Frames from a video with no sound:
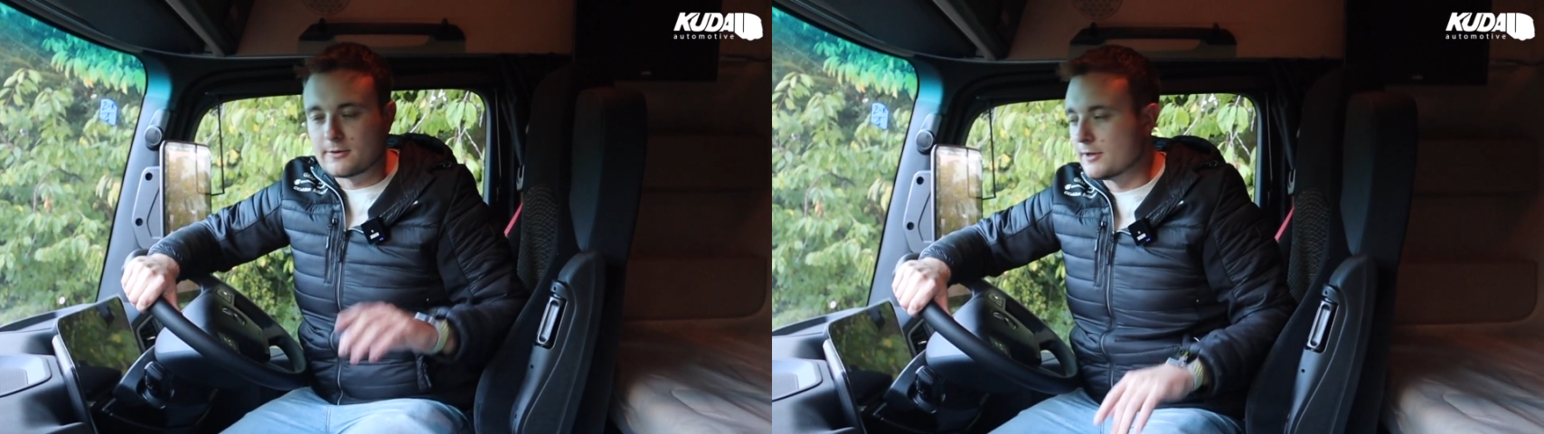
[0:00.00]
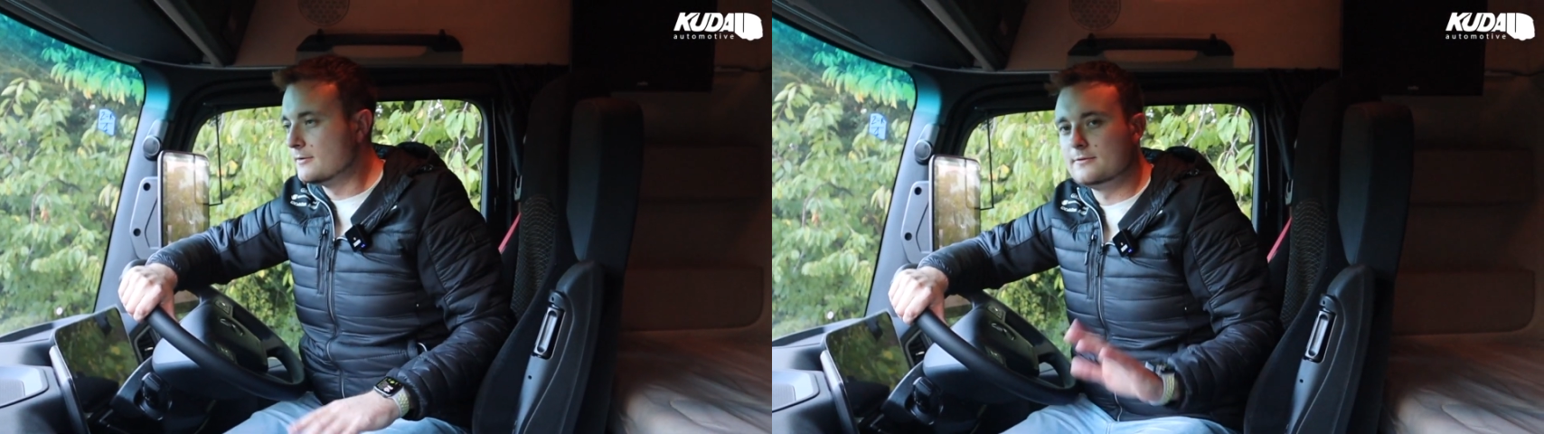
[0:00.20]

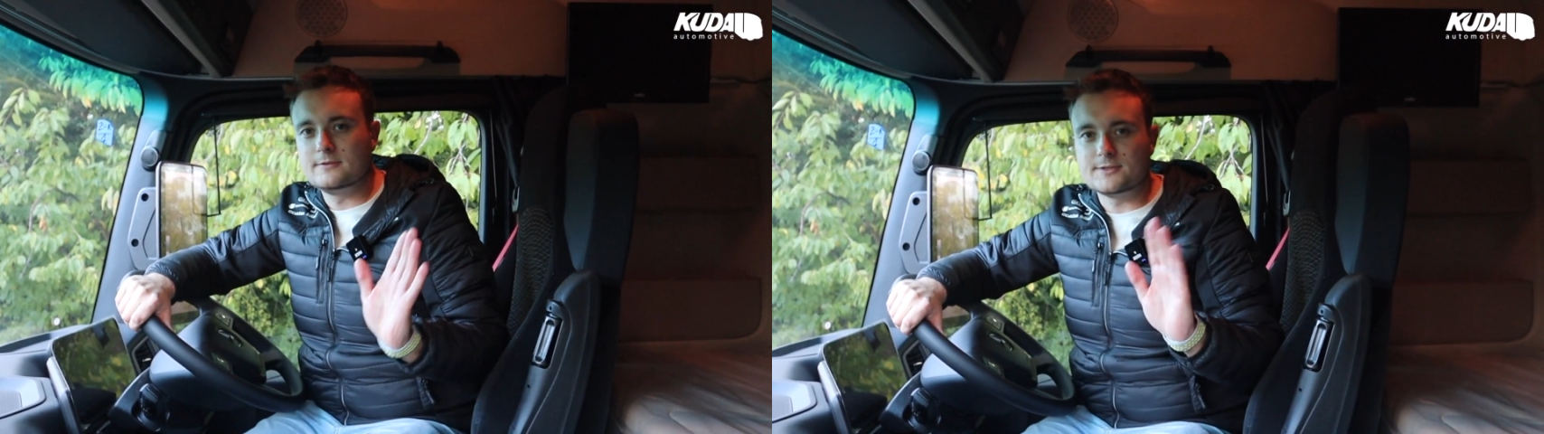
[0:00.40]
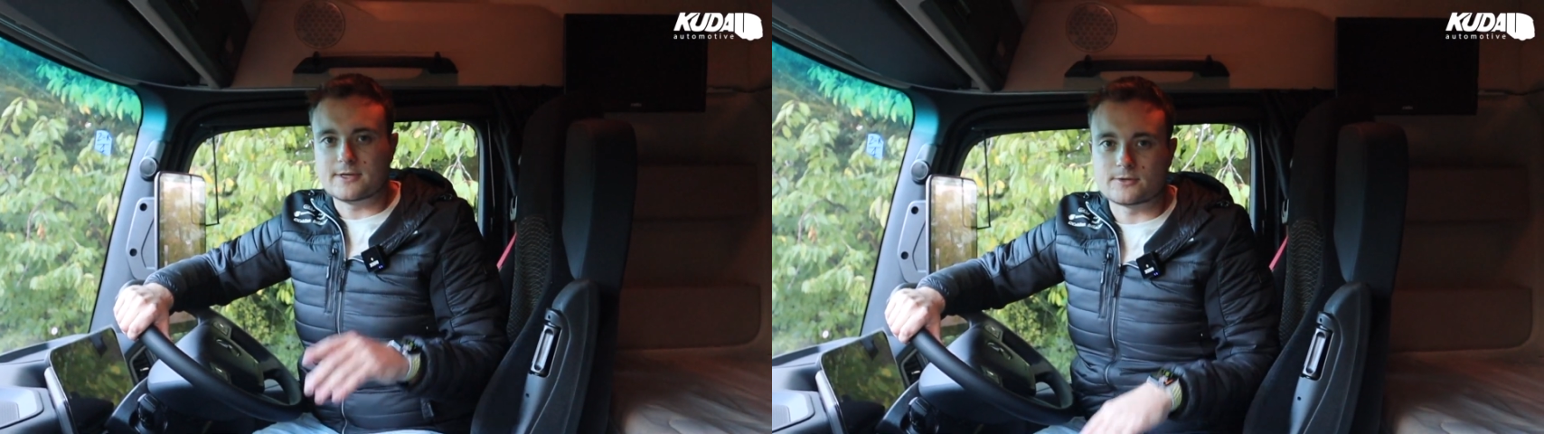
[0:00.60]
Anyway,
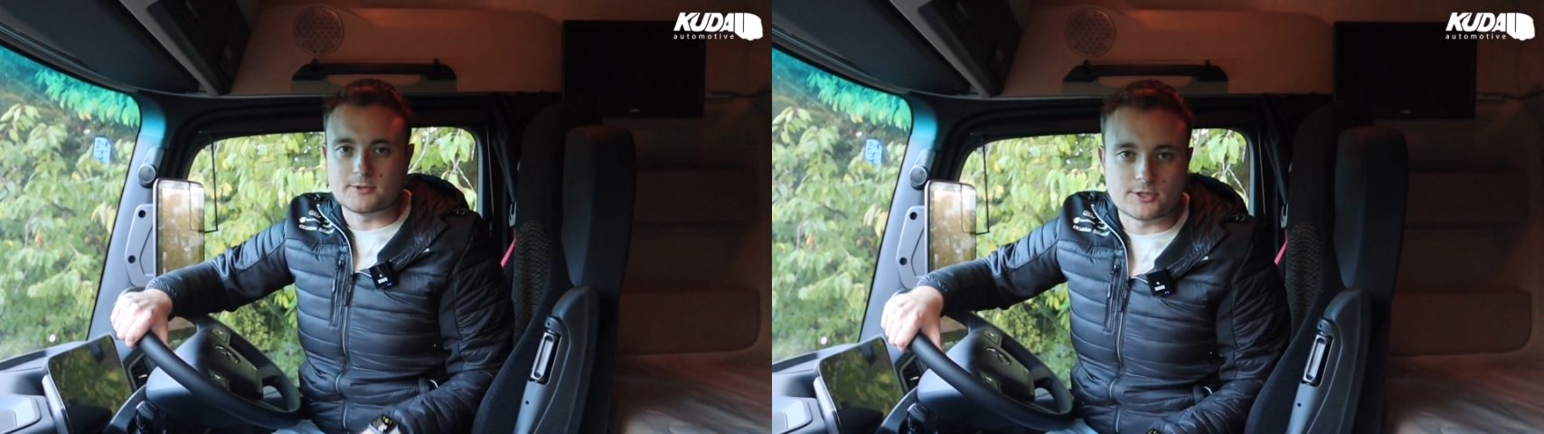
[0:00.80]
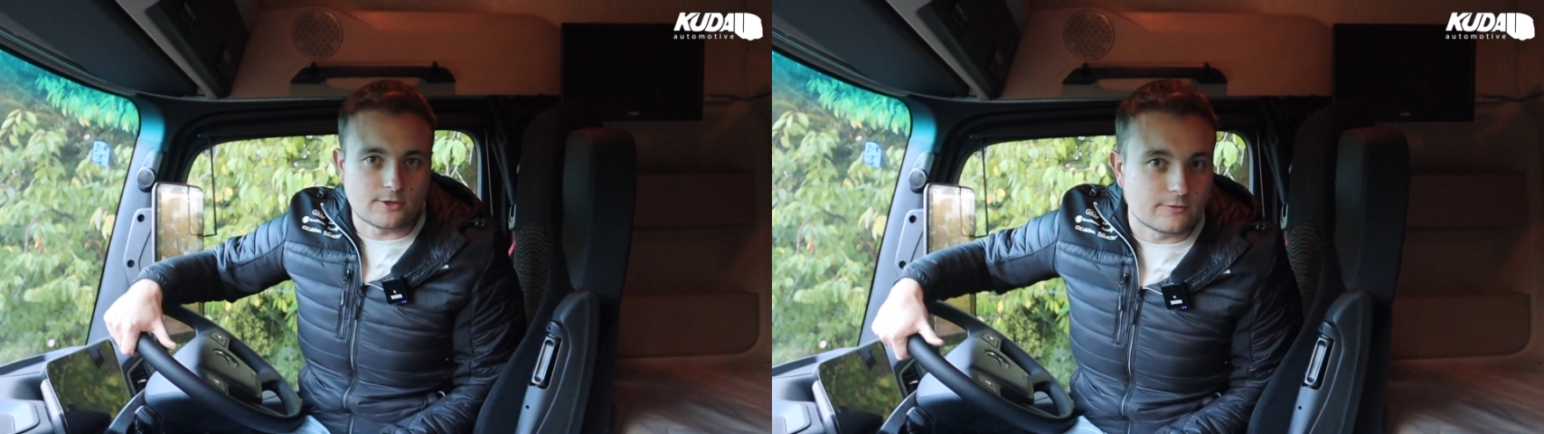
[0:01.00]
sales
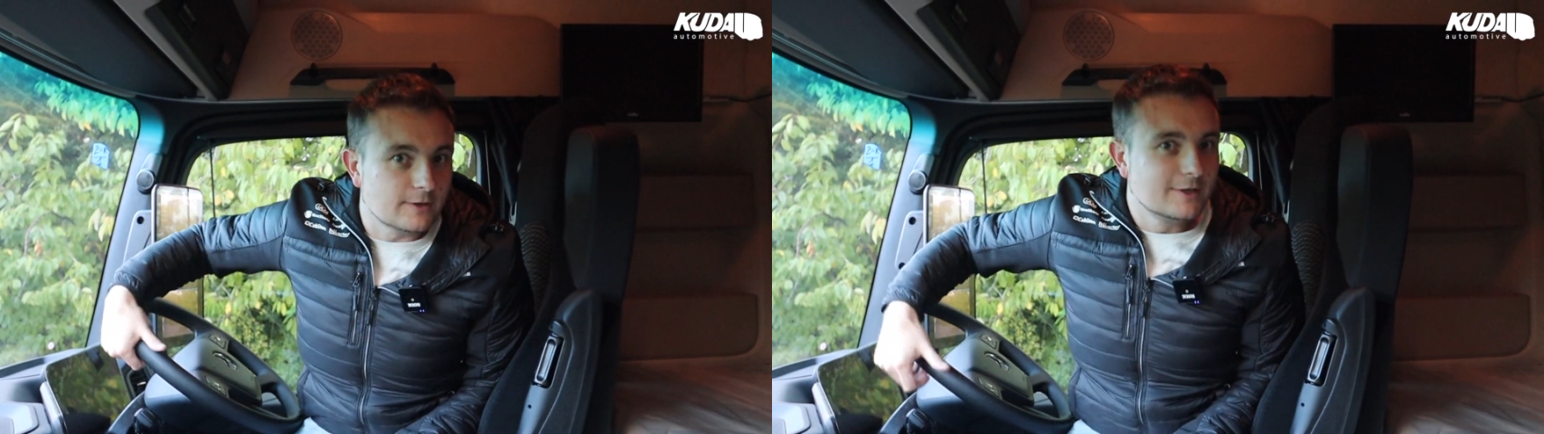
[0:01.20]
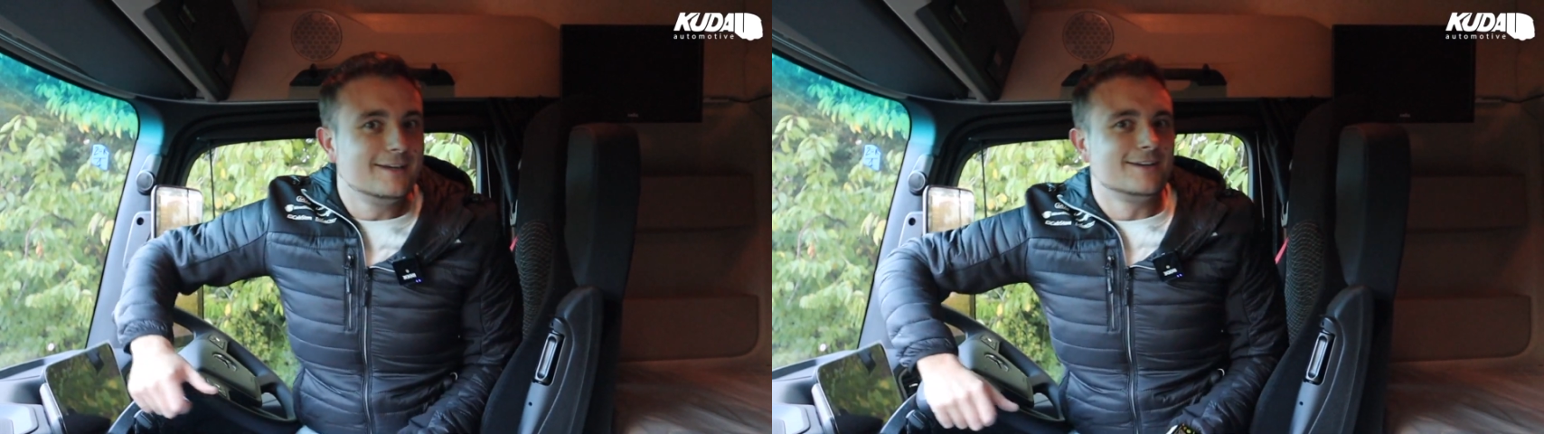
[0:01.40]
pitch over.
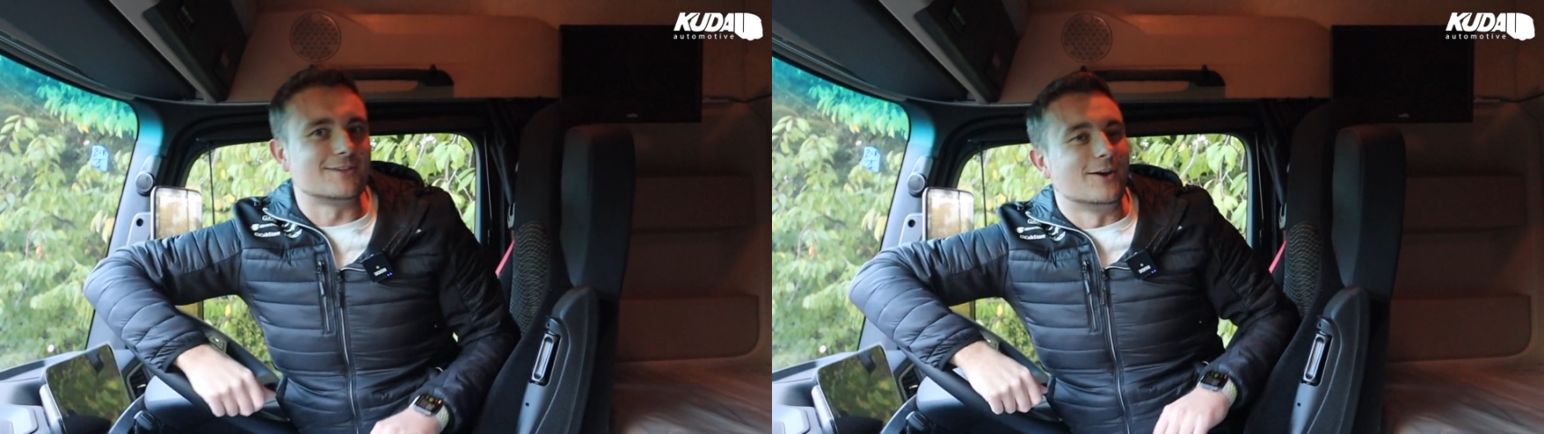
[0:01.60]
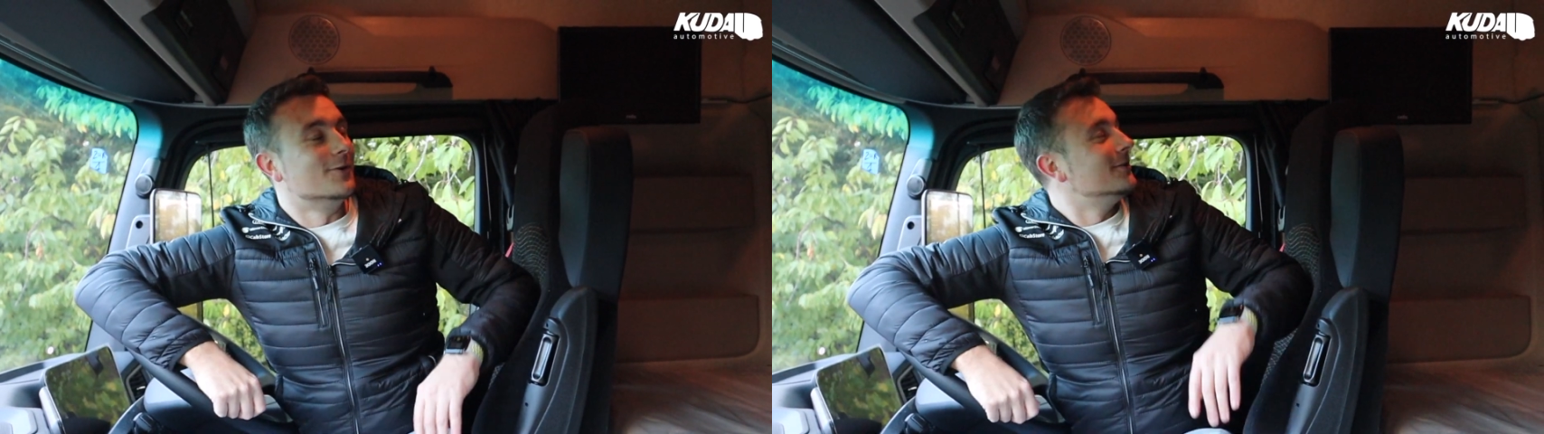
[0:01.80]

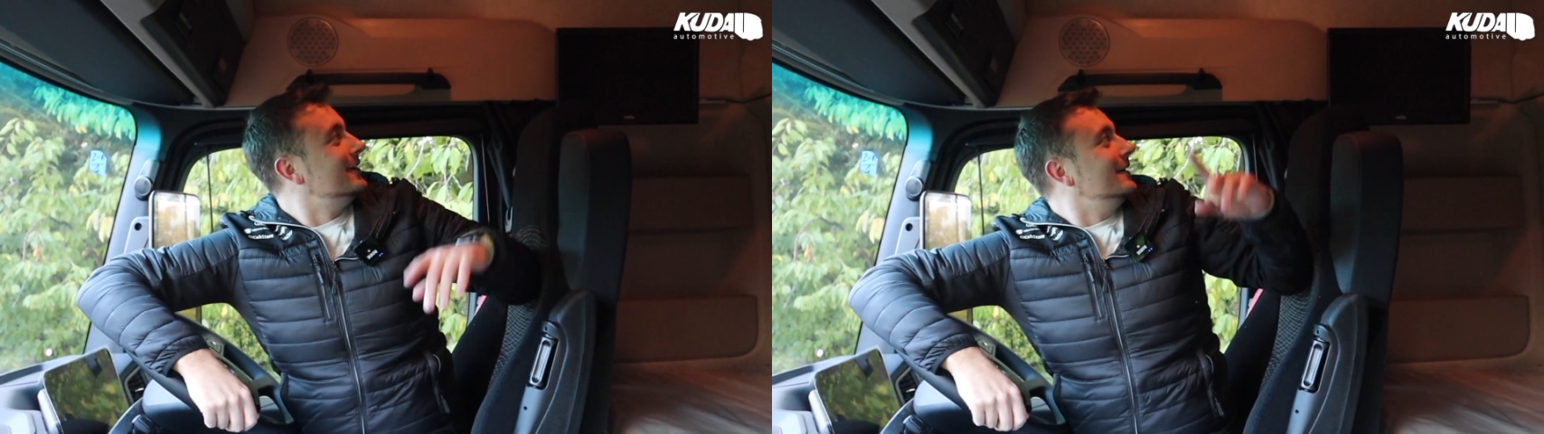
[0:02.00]
So